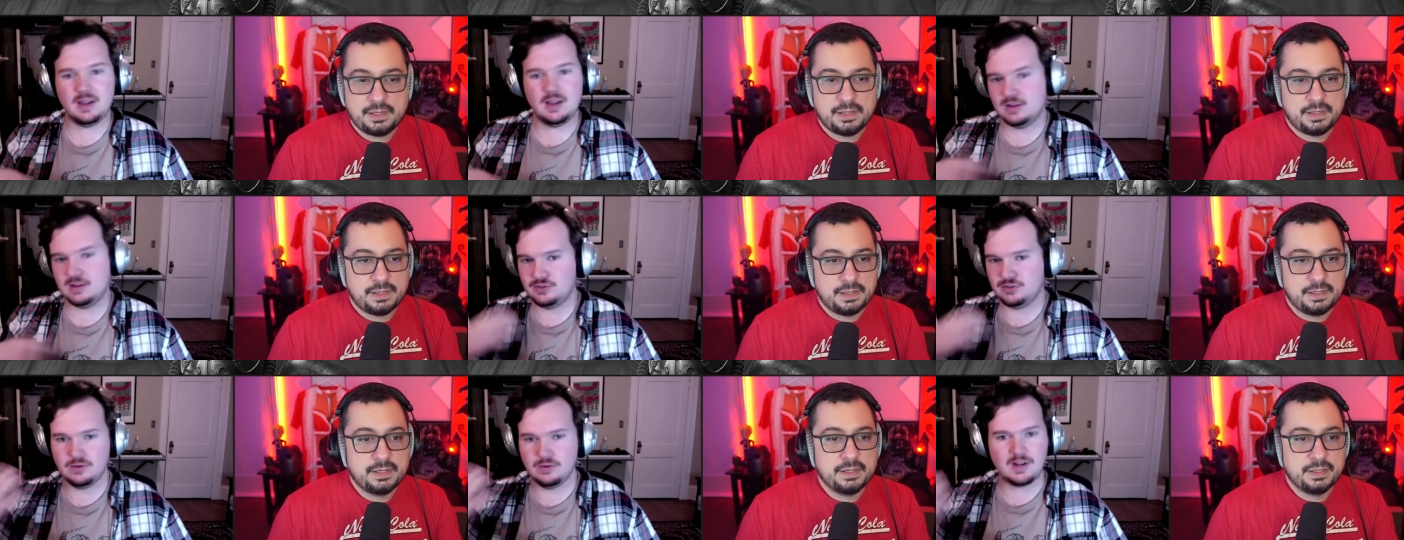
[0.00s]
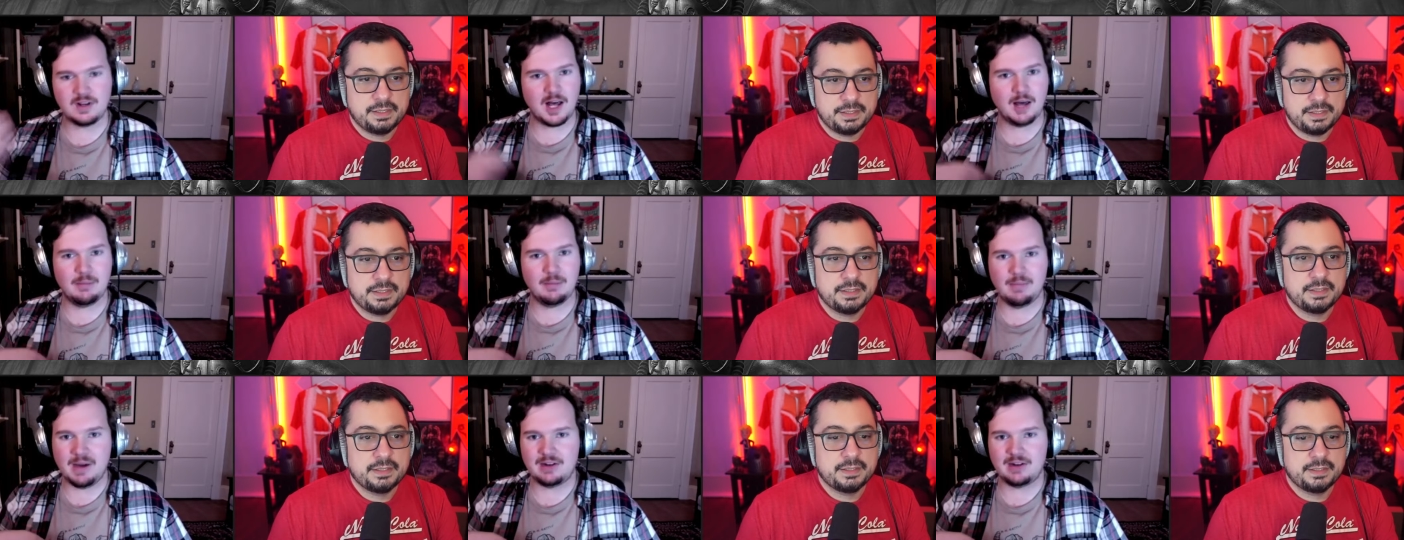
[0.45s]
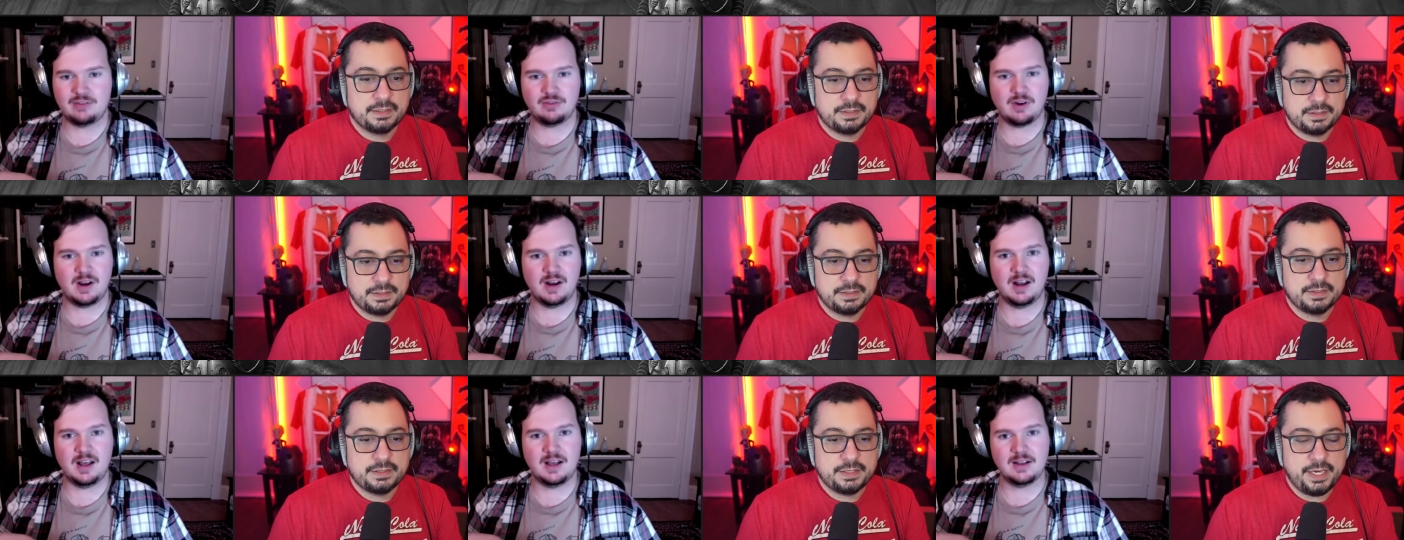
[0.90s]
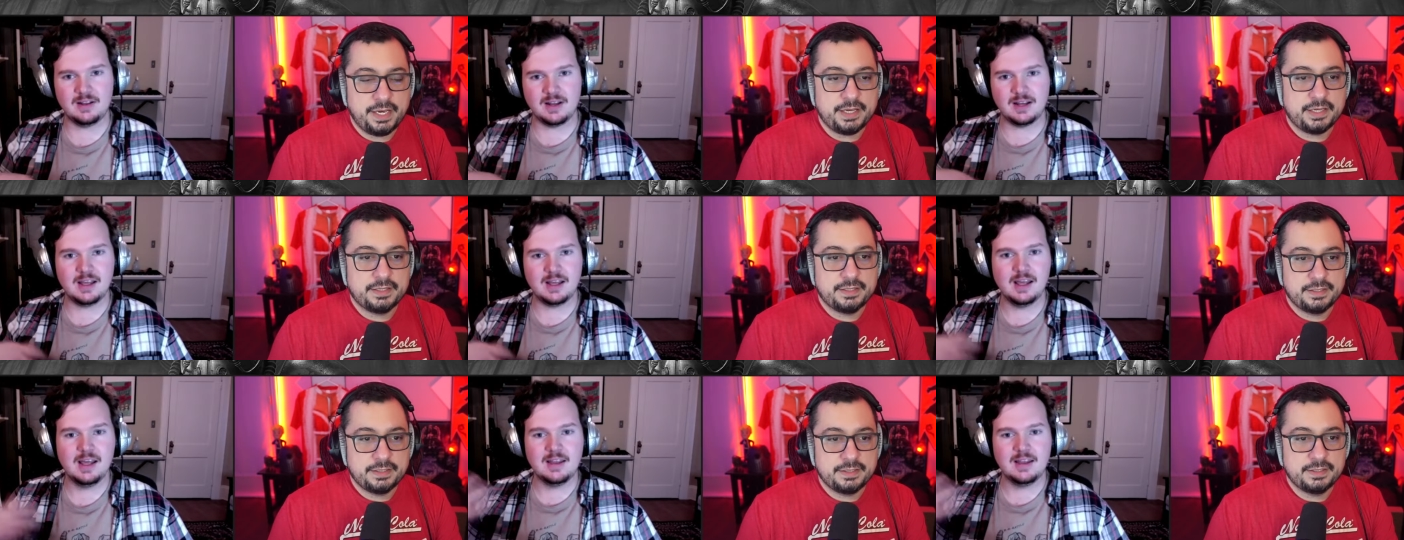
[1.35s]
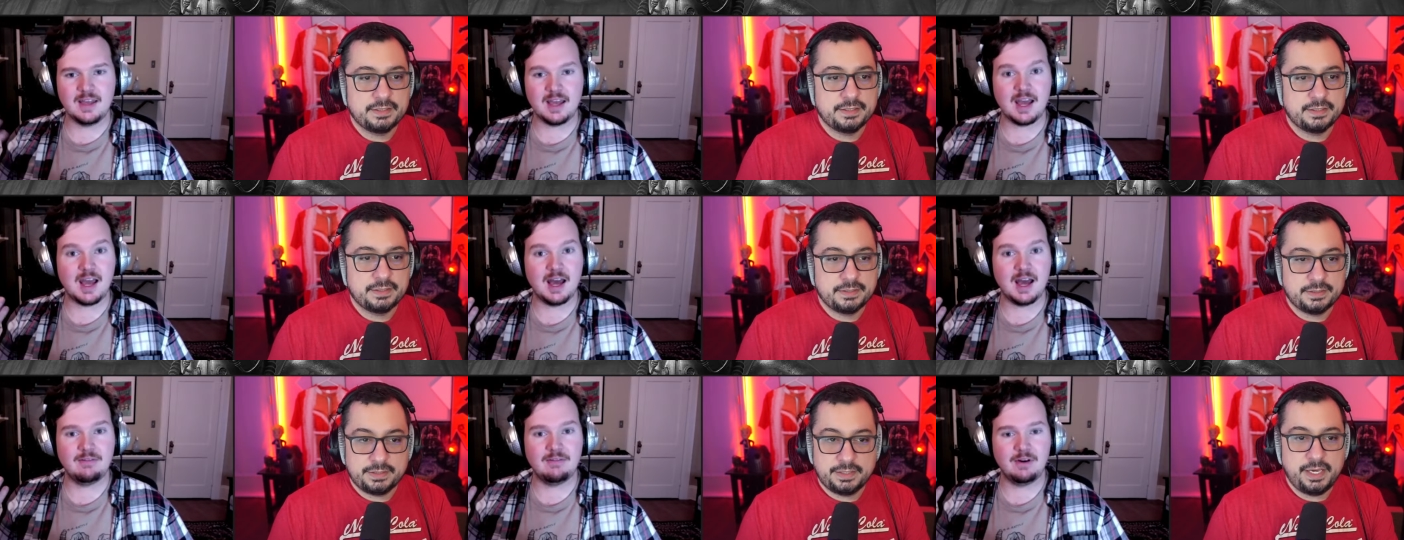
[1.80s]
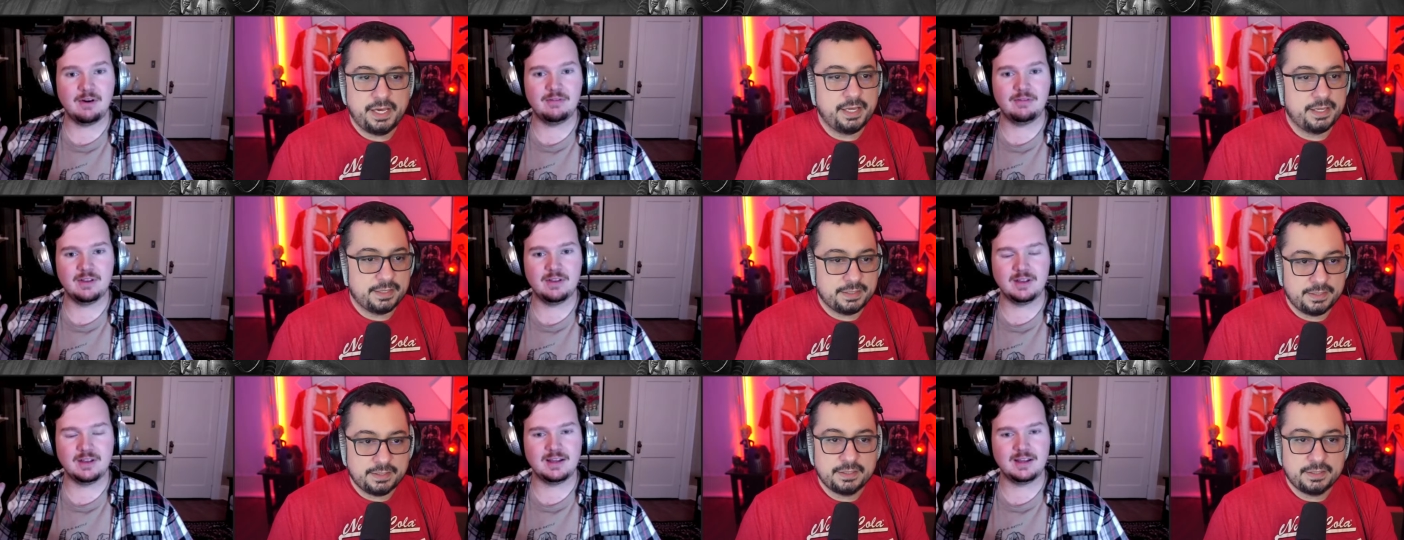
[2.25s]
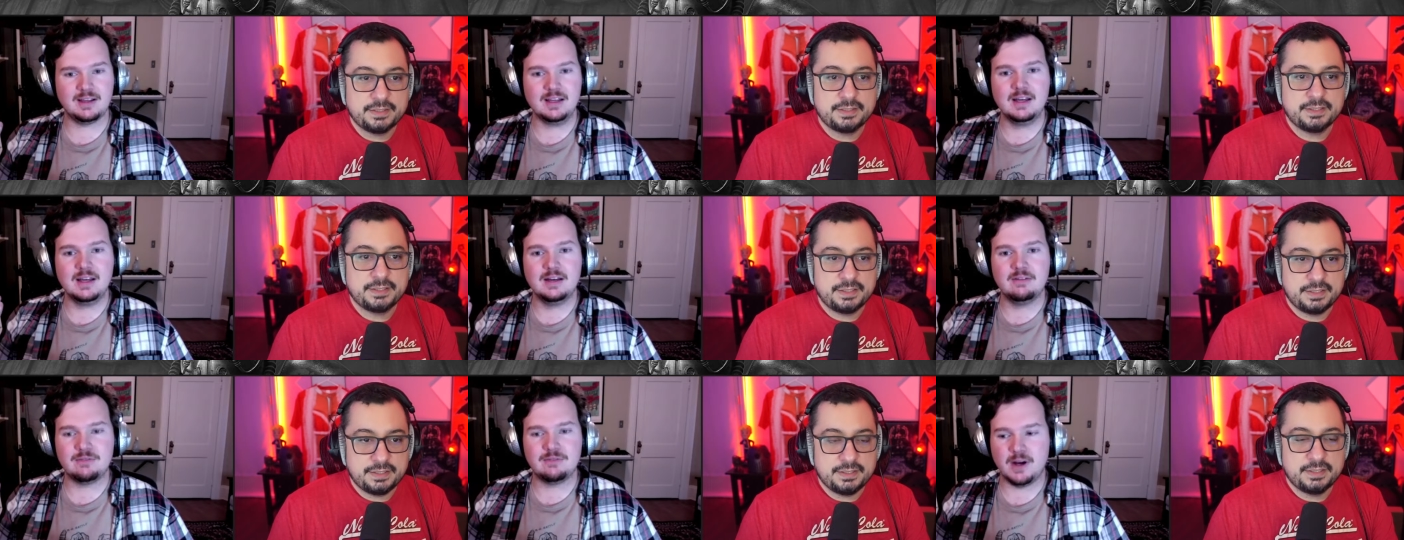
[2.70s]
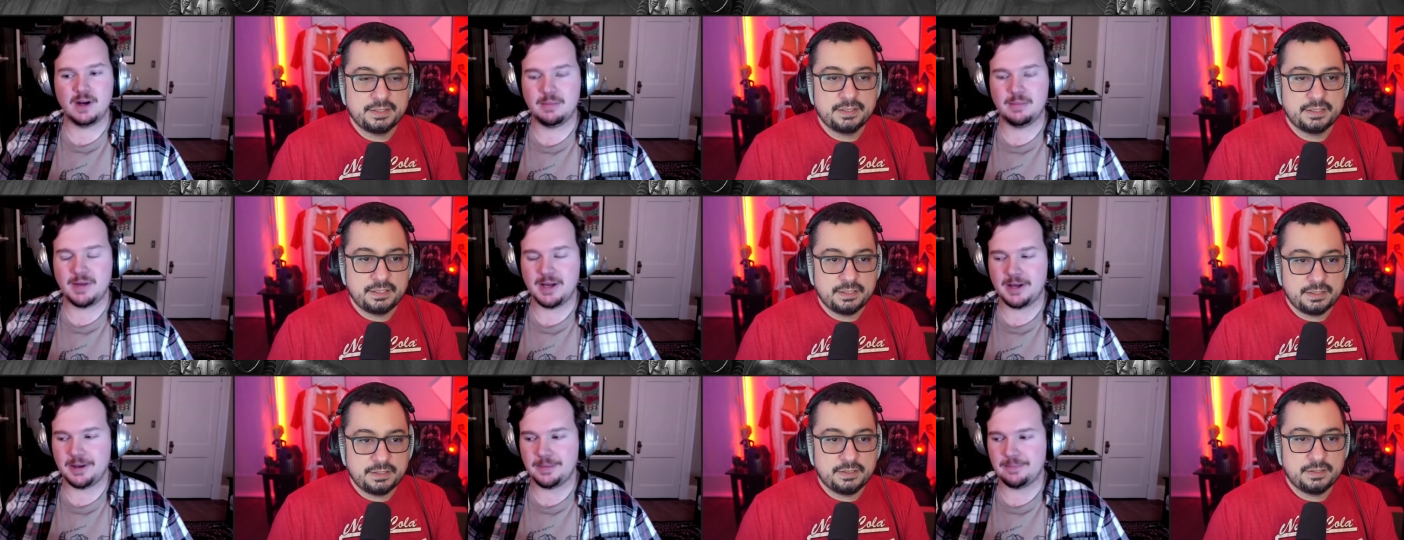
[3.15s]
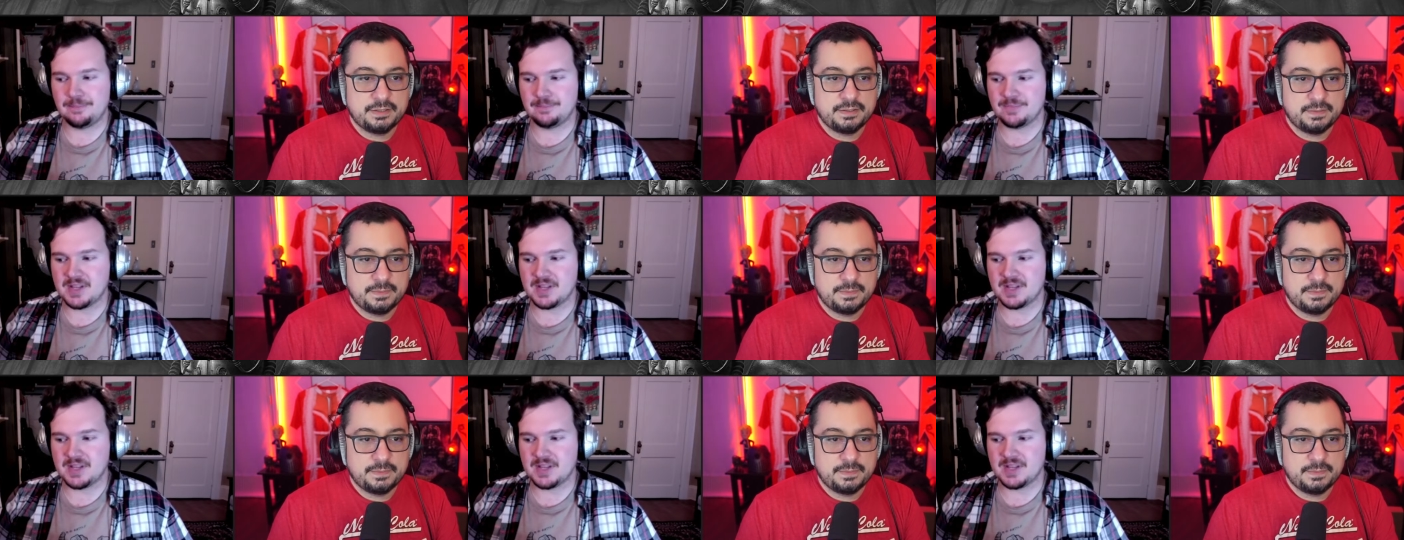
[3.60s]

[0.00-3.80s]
Speaker 1: Let's do combat training. Yeah. Like they have yeah. all the like from um,